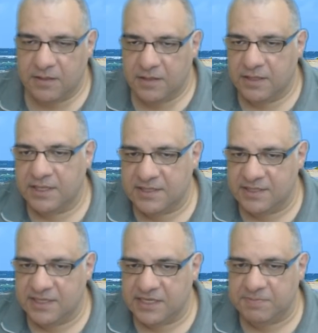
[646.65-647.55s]
This
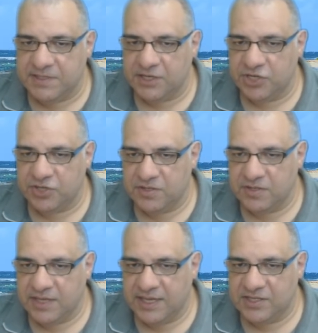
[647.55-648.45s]
this position
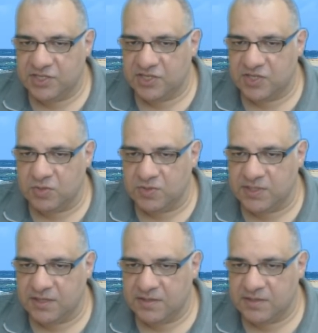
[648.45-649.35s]
is just
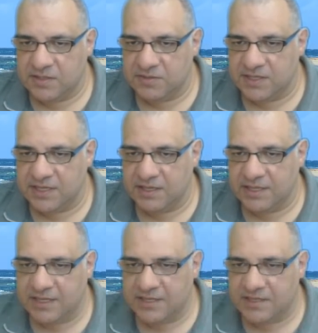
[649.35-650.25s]
slaughter. So say like
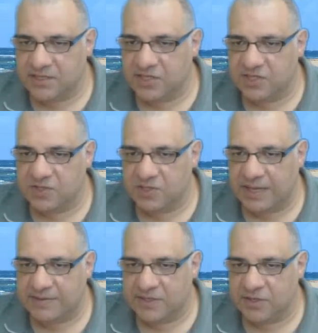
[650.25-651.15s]
this, it's just
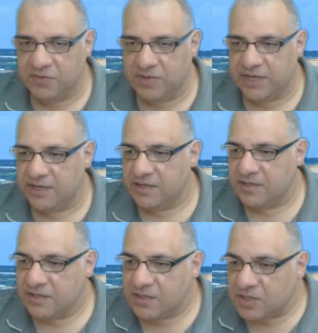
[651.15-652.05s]
absolutely winning.
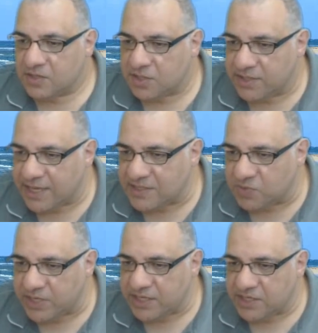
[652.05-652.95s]
So there's a
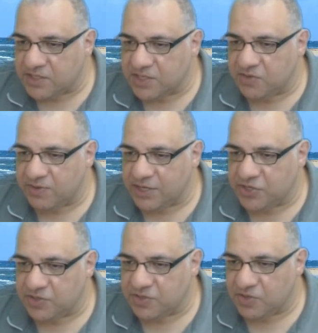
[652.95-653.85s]
winning
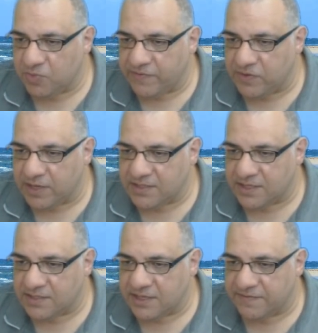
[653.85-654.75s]
continuation with knight
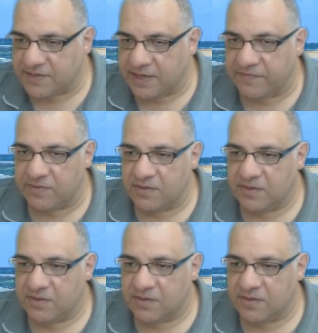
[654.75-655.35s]
takes f7.